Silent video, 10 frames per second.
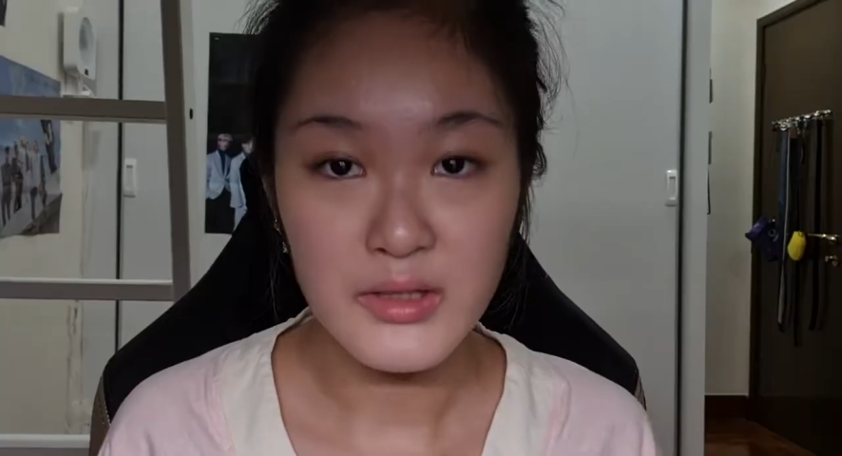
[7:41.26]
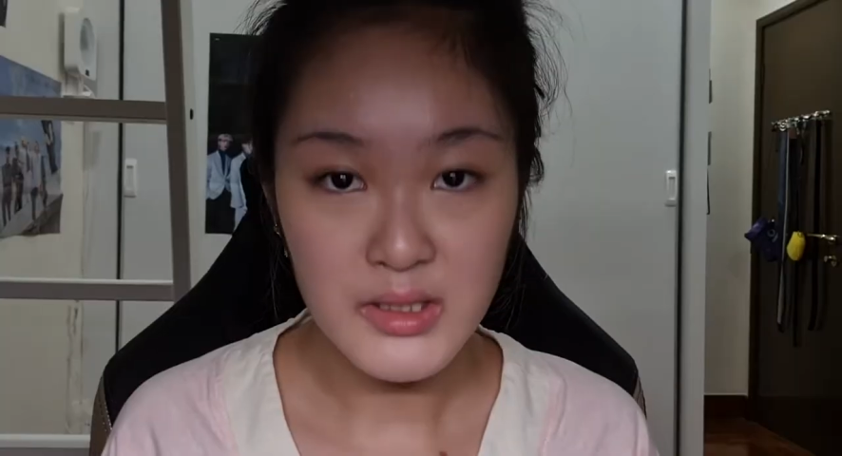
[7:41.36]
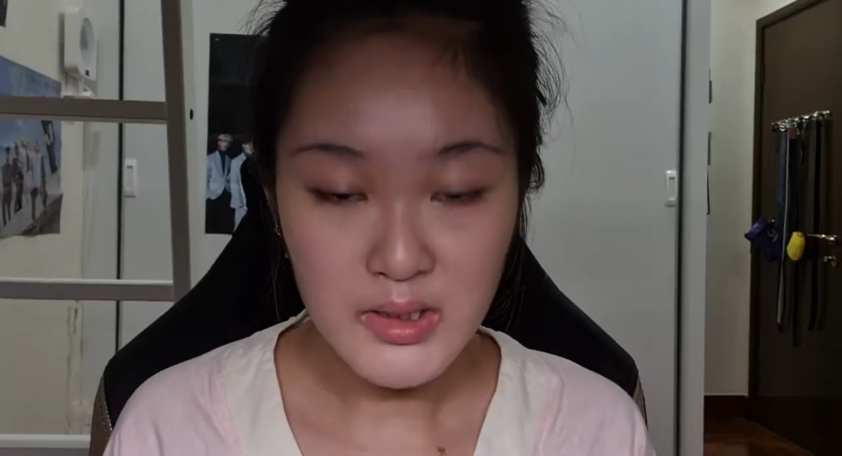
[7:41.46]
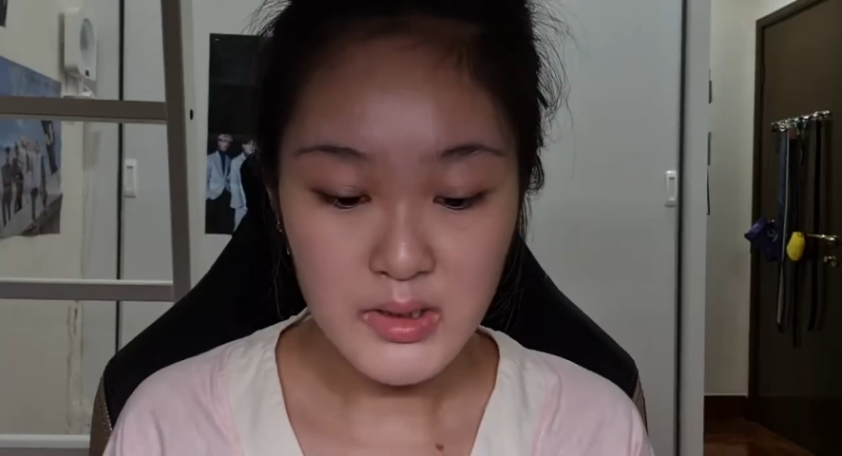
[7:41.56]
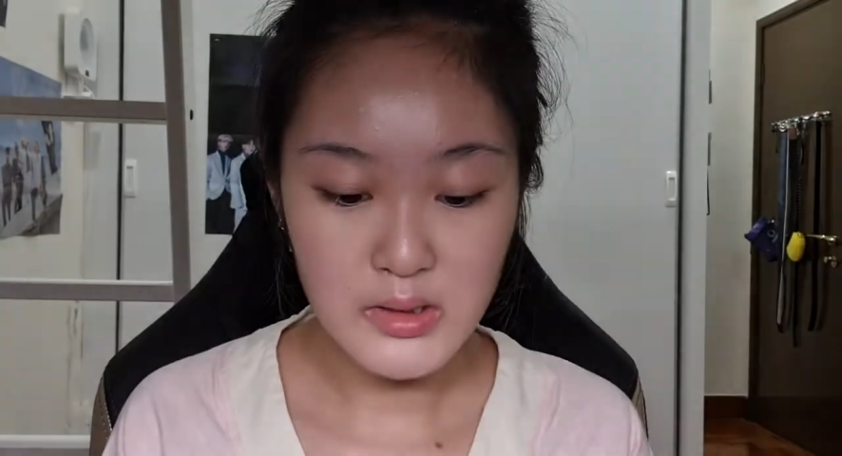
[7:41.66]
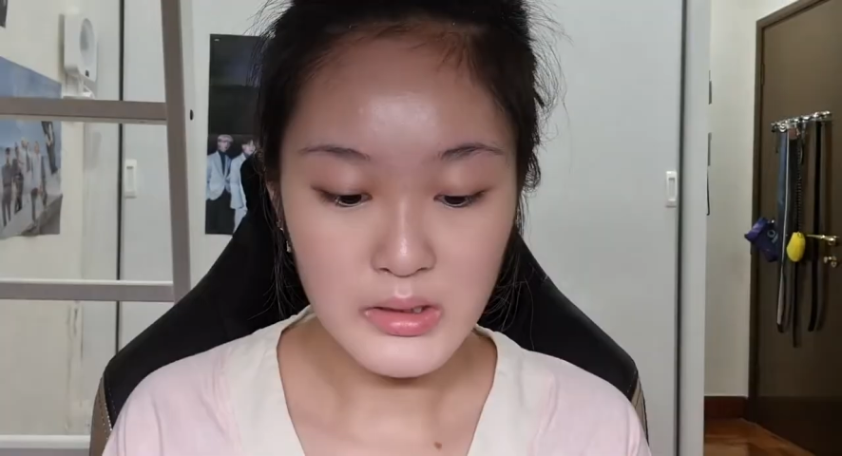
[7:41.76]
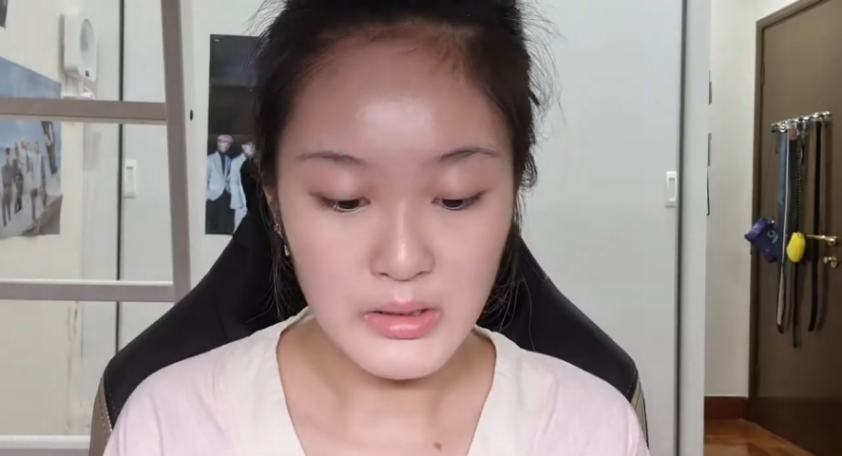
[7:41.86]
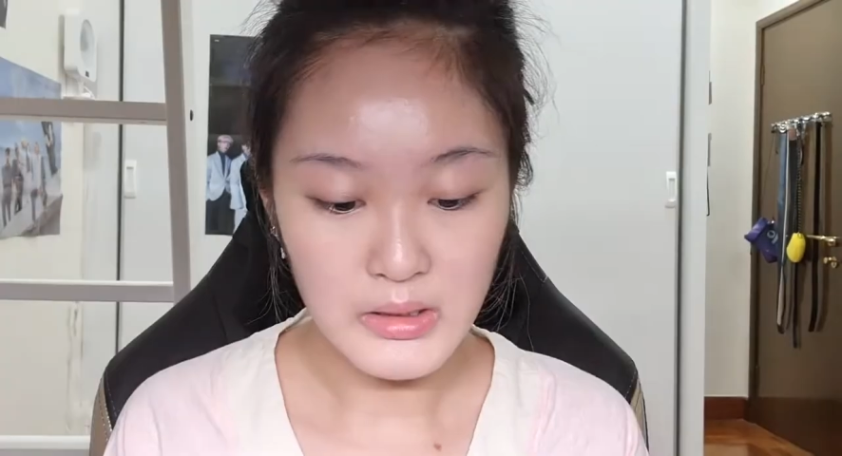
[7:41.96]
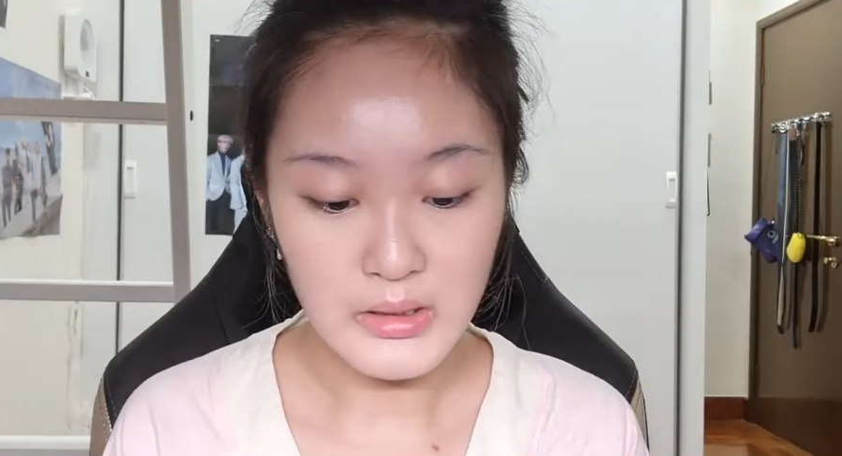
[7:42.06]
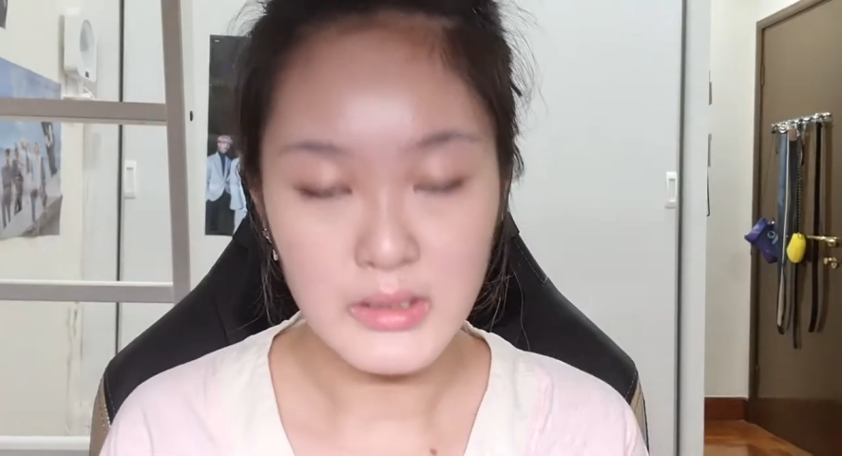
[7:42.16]
This
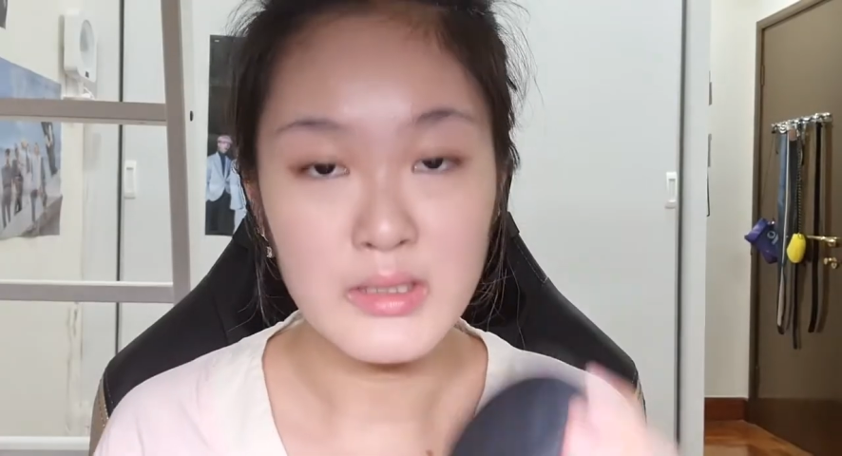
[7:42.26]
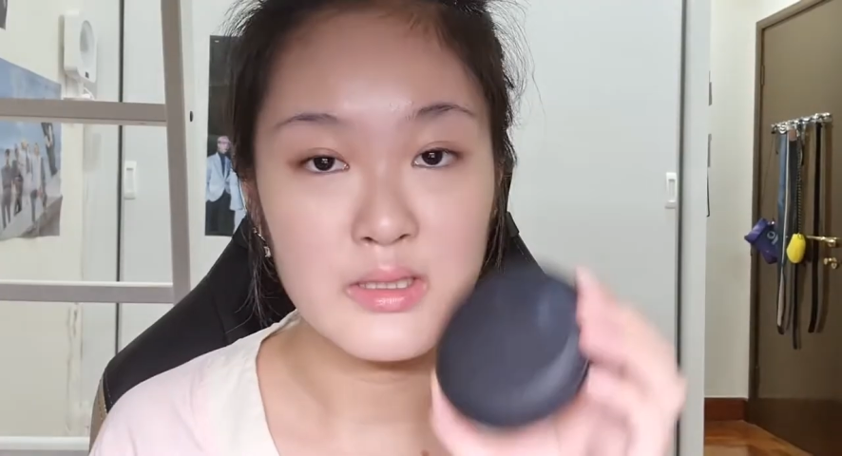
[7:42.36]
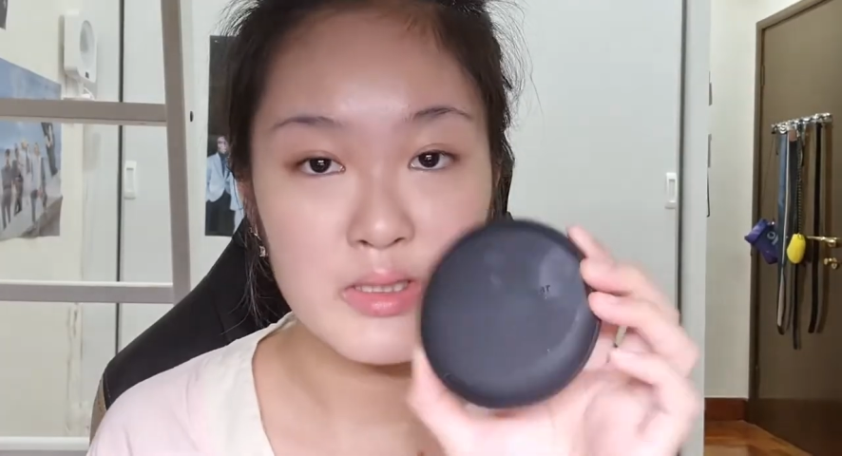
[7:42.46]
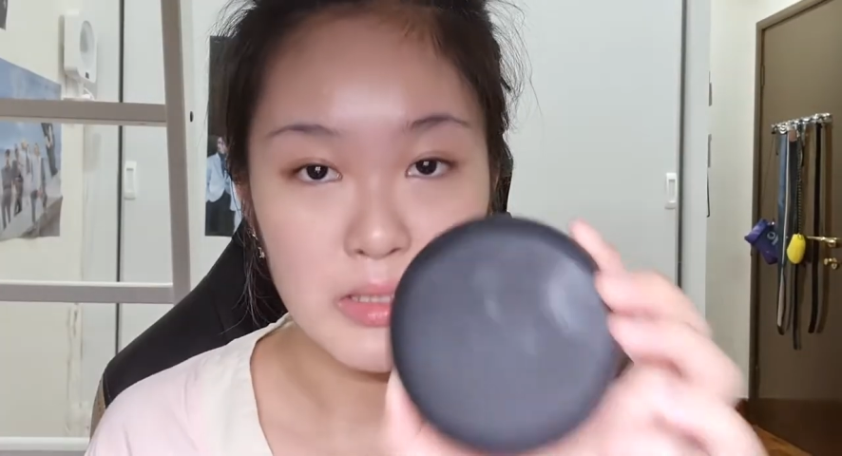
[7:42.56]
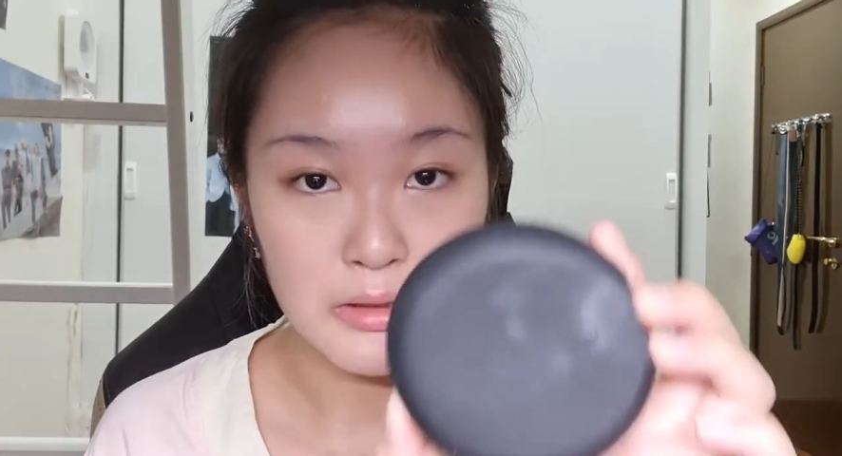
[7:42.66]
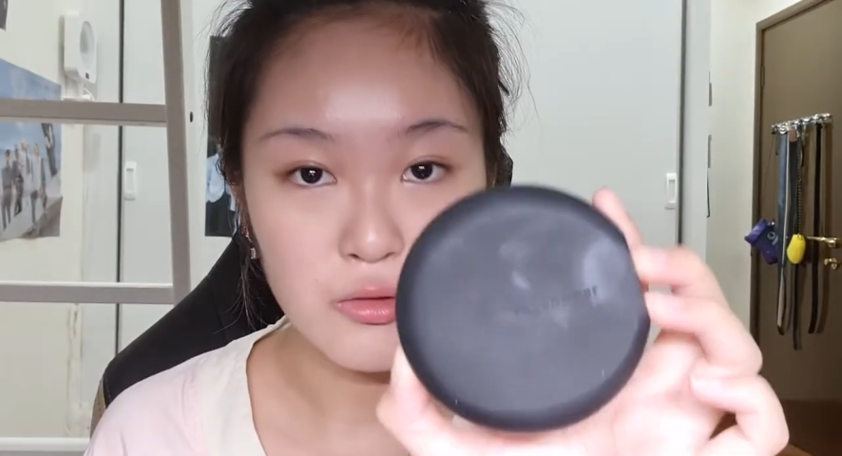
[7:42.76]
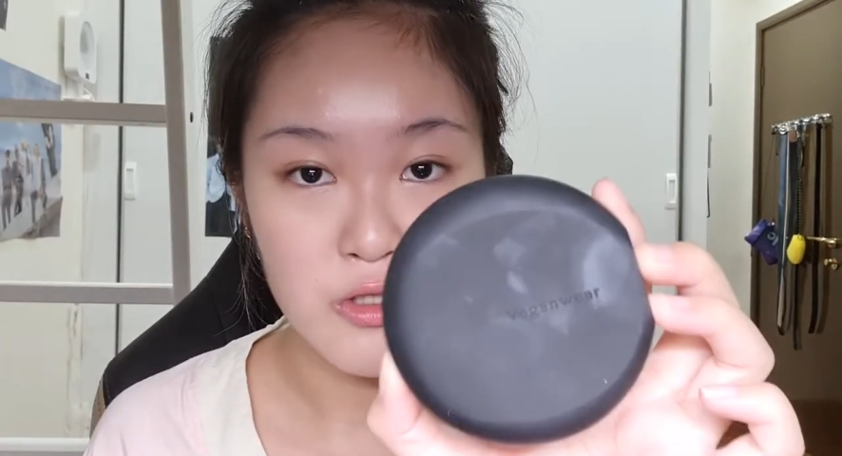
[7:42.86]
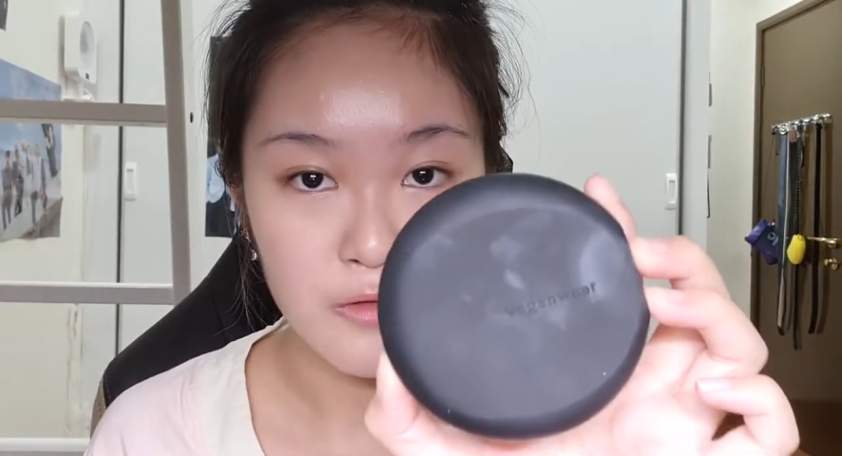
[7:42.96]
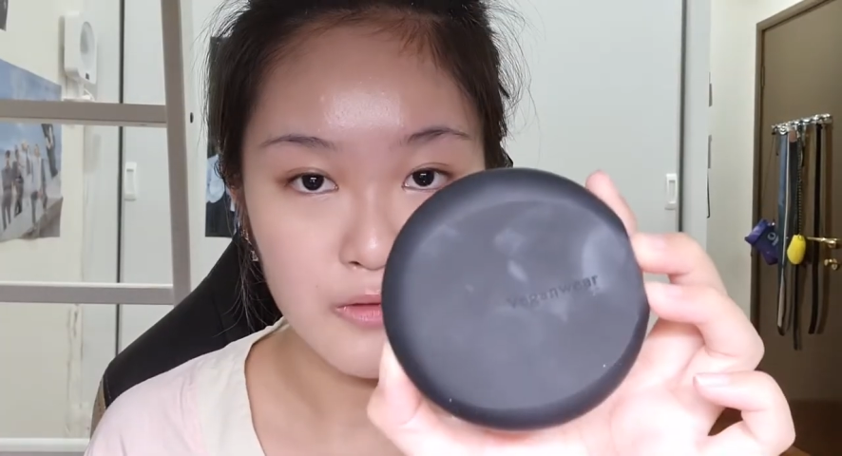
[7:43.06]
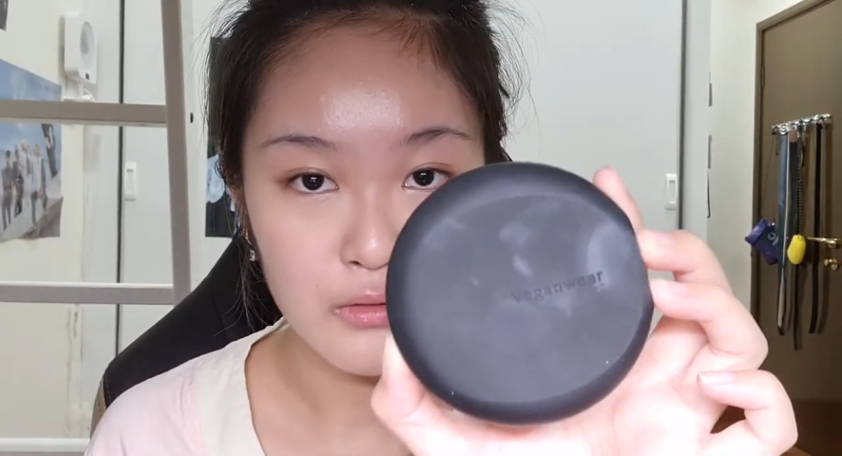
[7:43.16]
is a
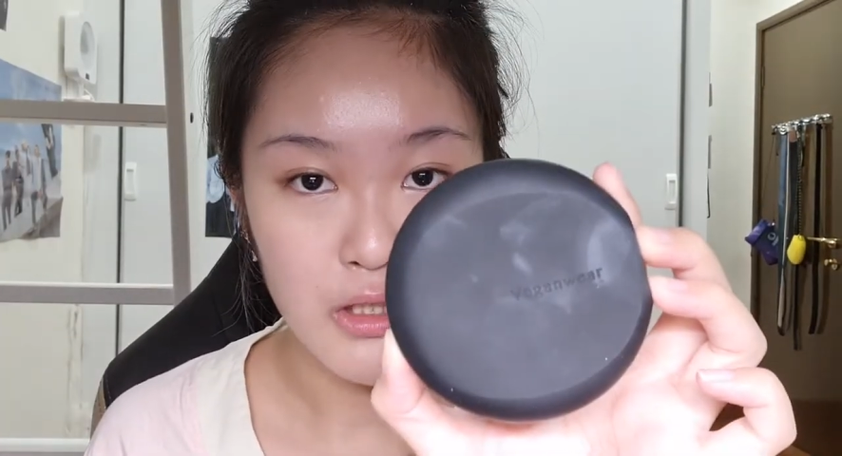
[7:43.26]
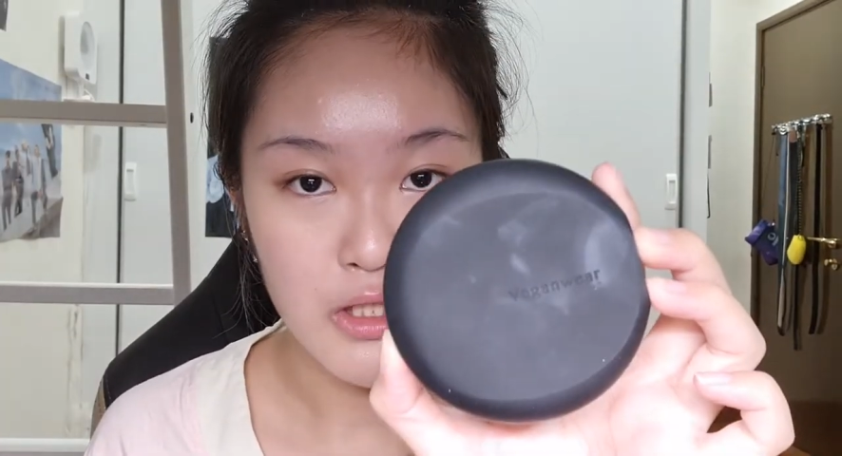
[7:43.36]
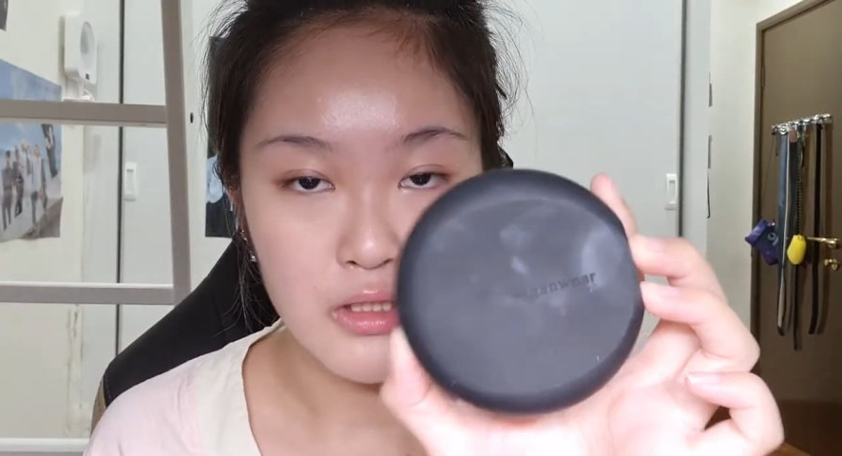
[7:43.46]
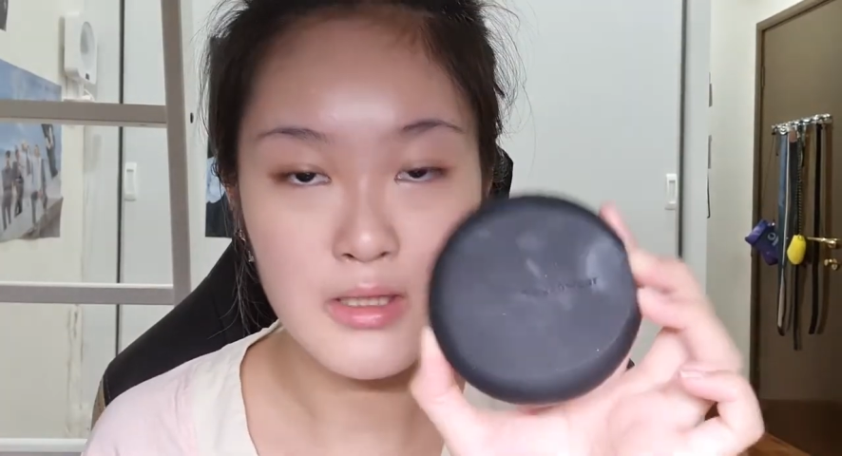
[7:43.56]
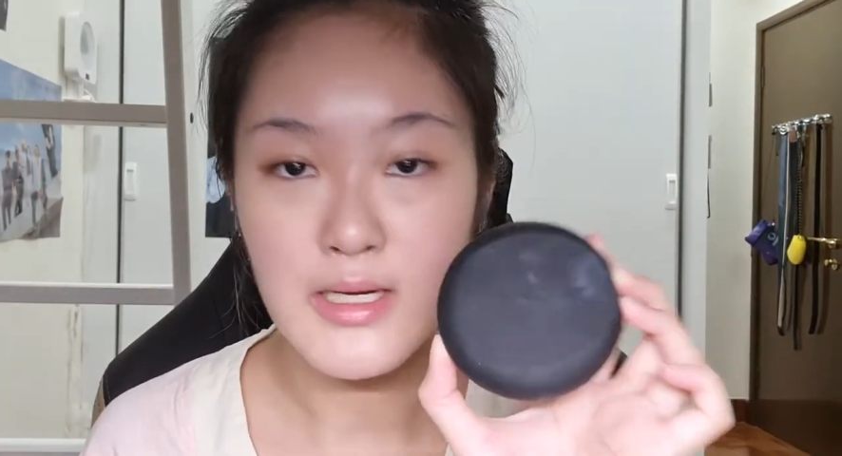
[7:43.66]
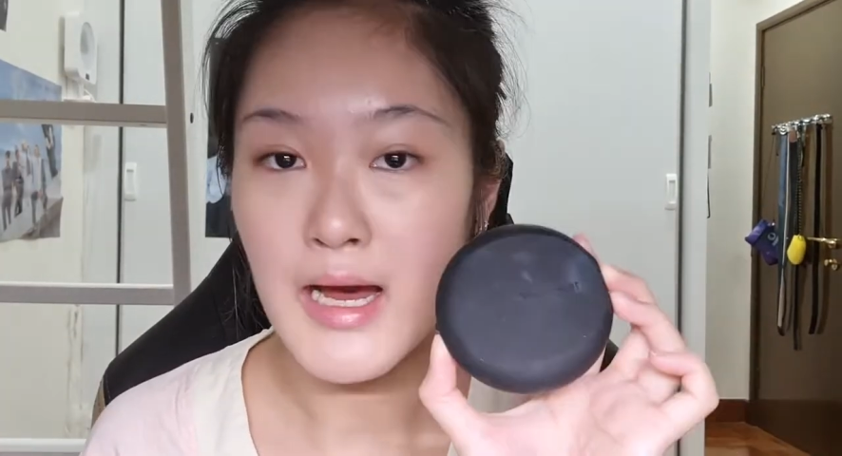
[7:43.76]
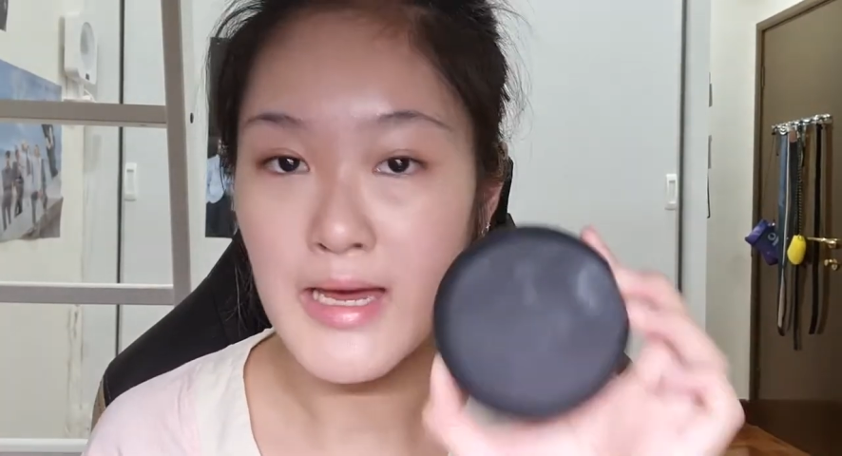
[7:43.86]
cushion foundation that